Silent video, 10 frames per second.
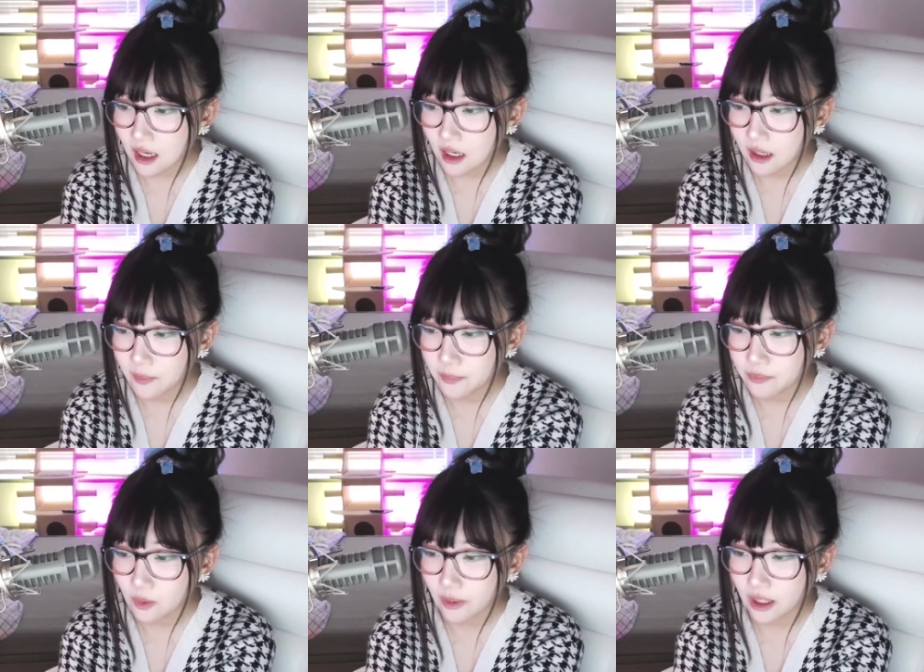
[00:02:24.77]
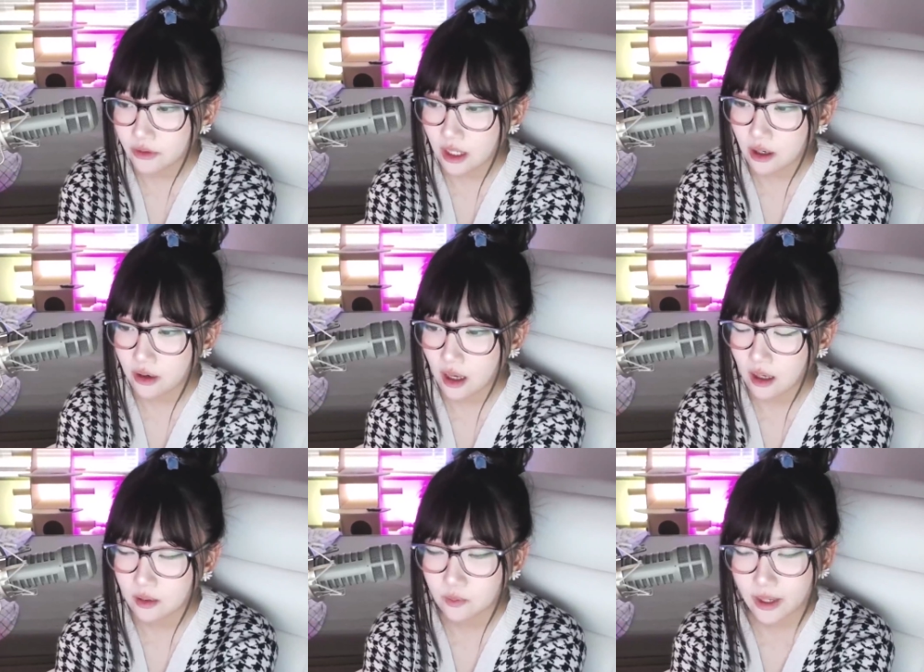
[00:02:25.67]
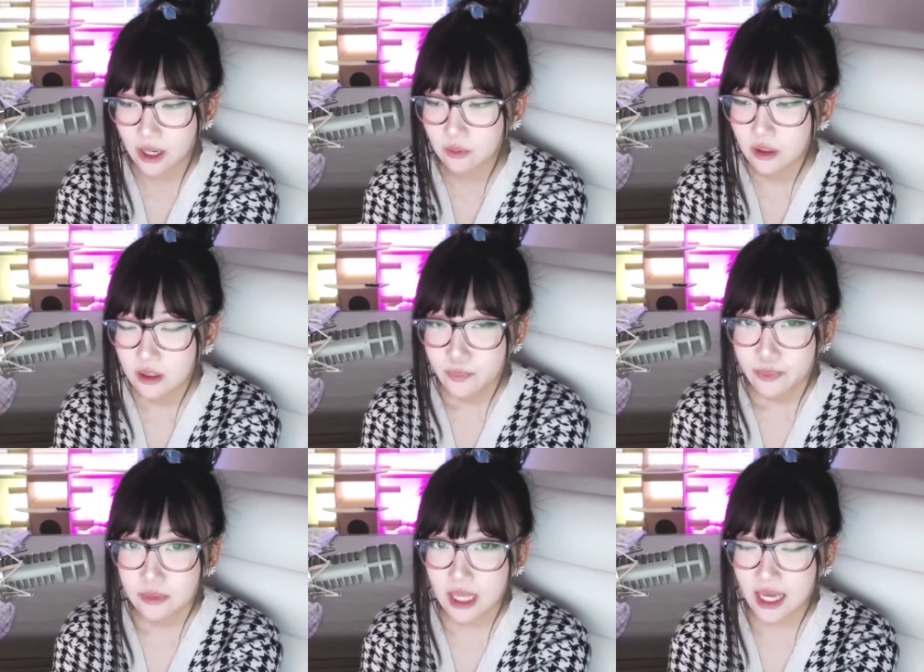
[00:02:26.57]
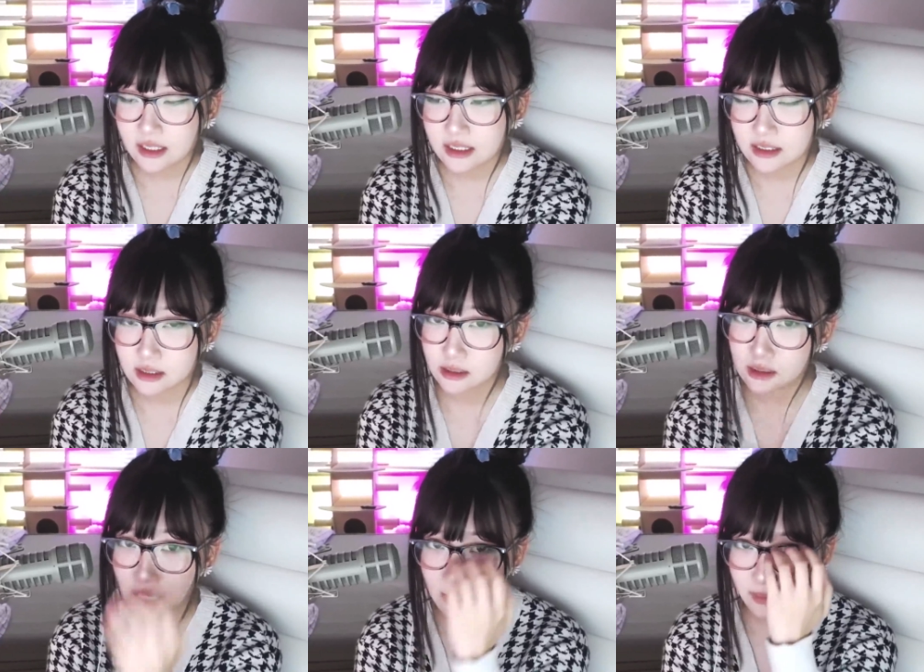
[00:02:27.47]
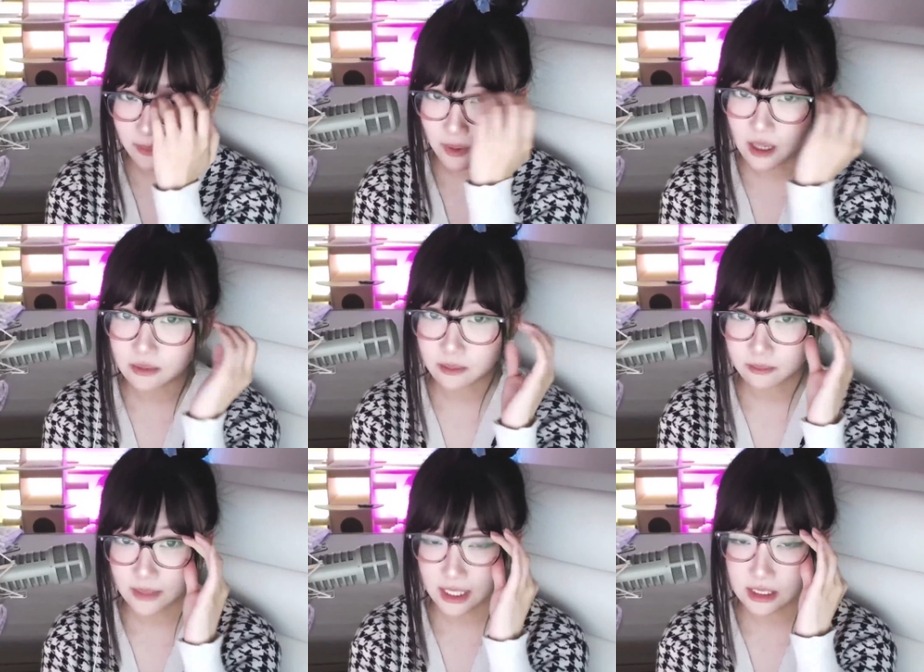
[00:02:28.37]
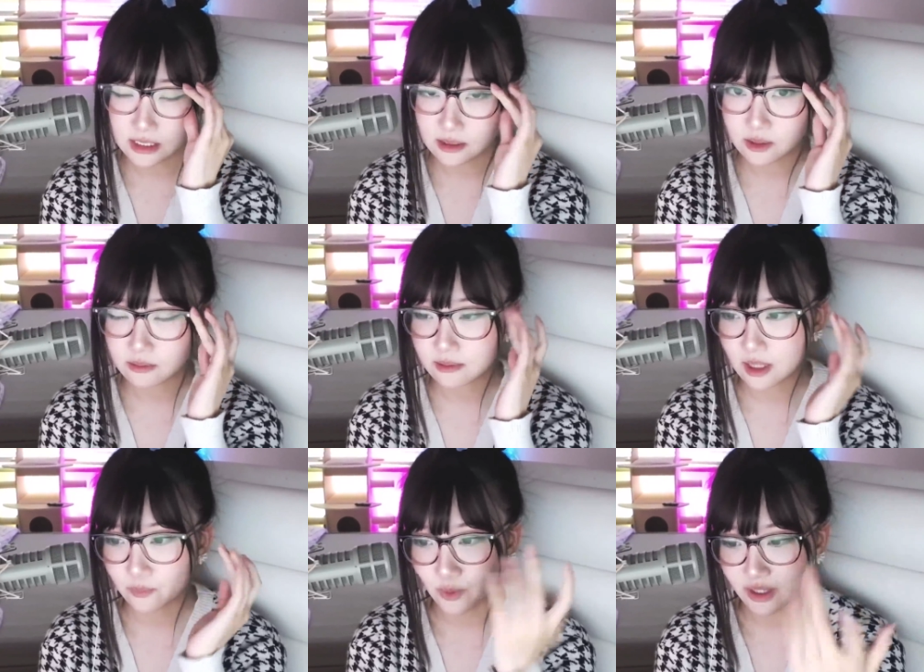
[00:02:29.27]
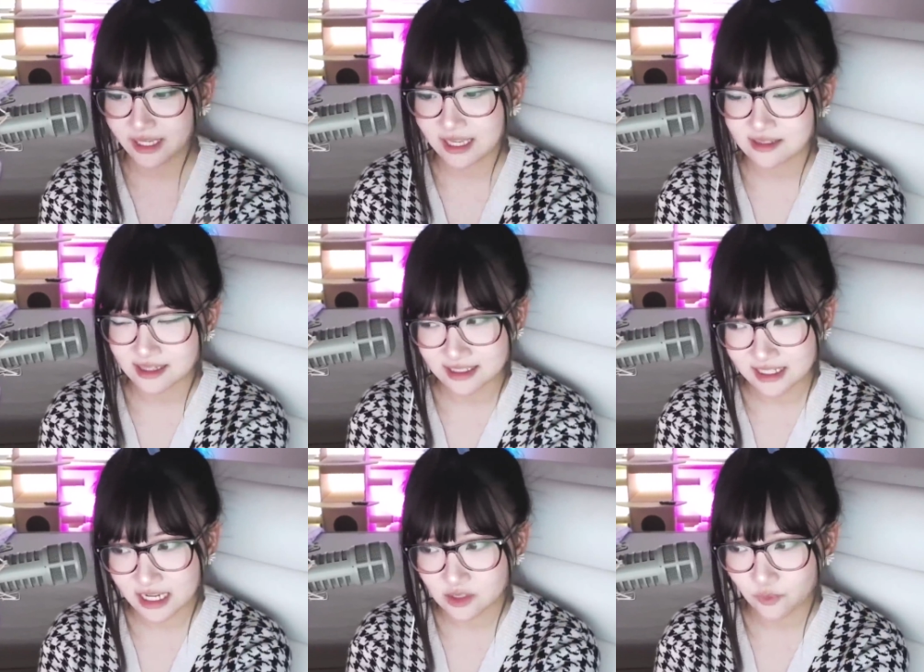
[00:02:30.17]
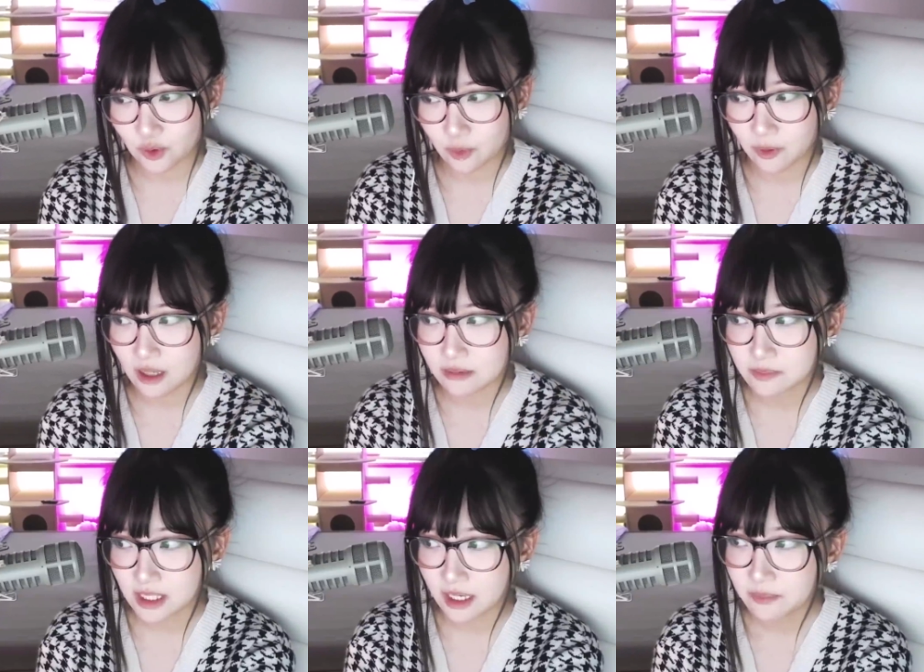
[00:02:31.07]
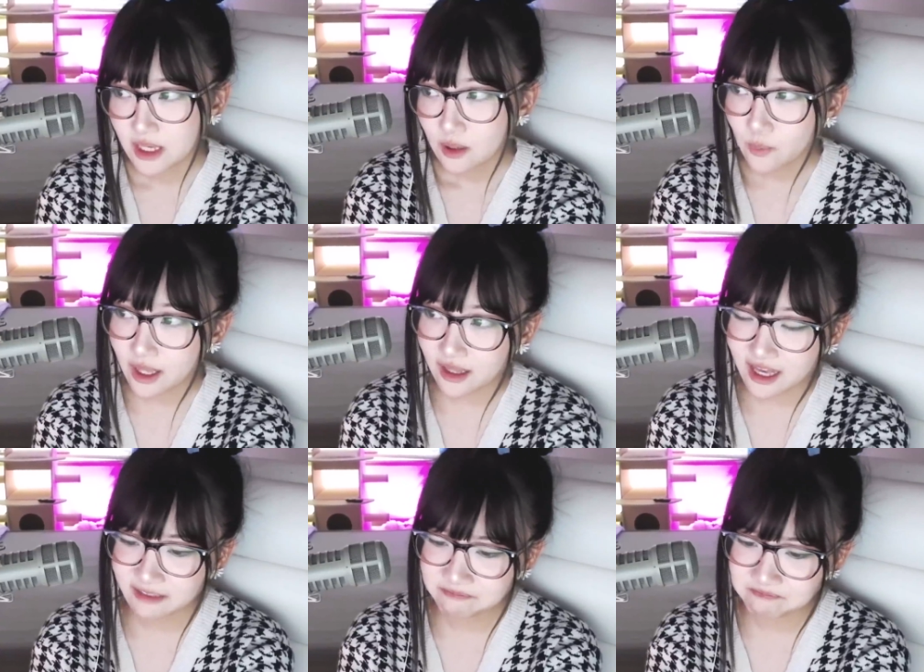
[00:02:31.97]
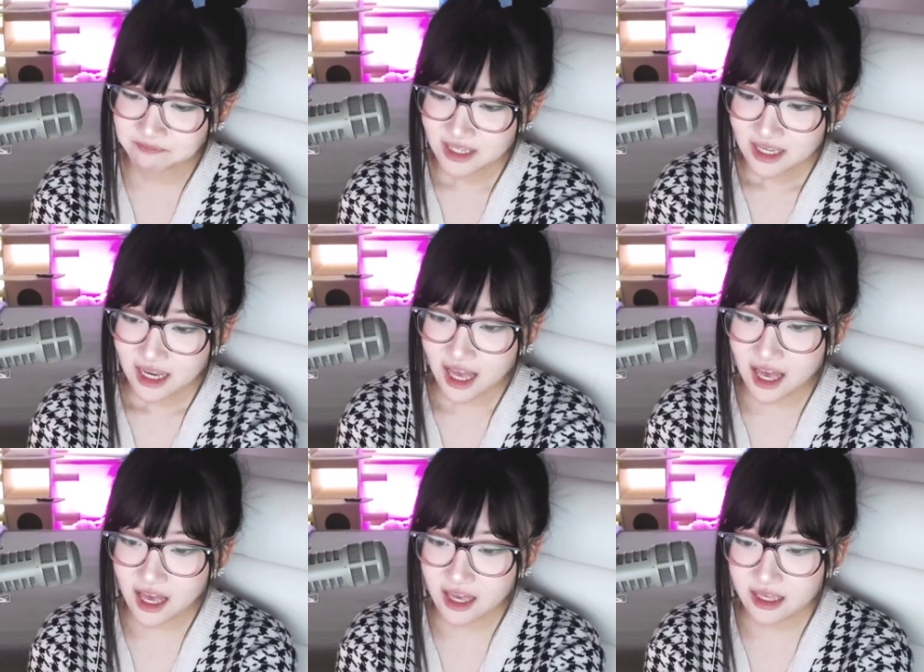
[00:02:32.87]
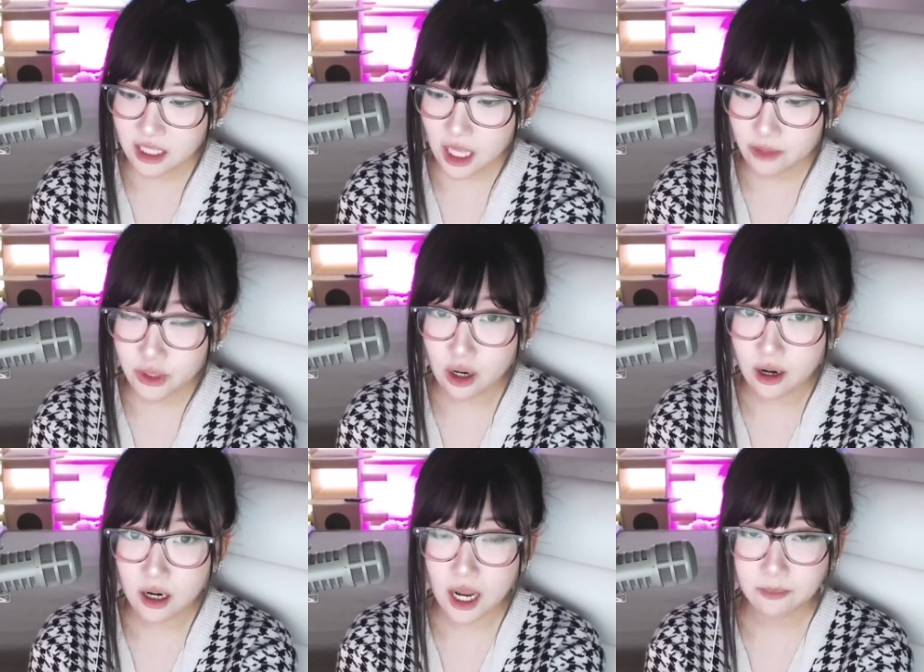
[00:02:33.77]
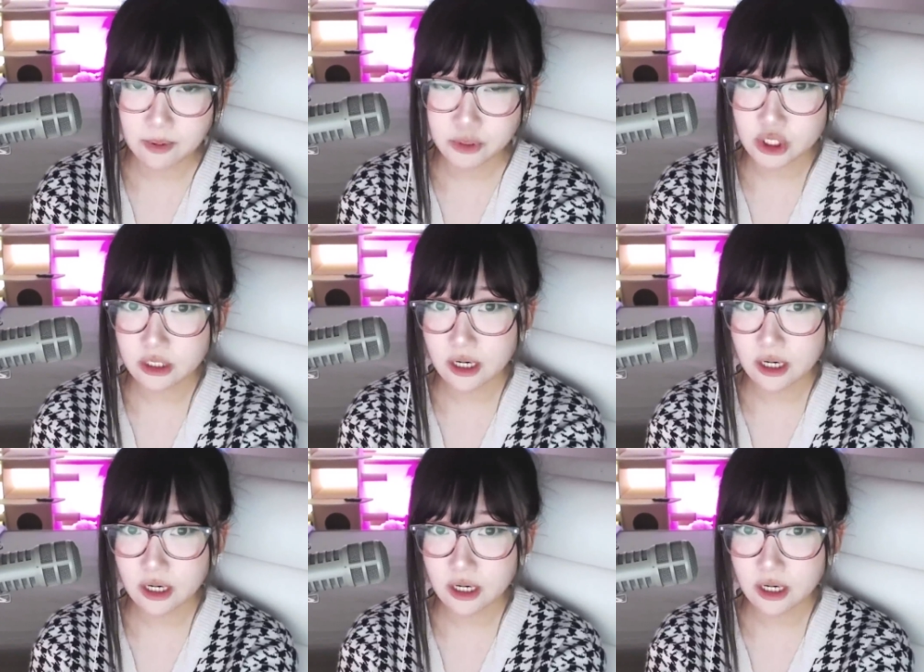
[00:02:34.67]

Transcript: Um, well, there, uh, wow. That is not my problem. That is, well, I guess I did ask for your problems, huh? Well, uh, hmm. Uh, there are, I'm sure there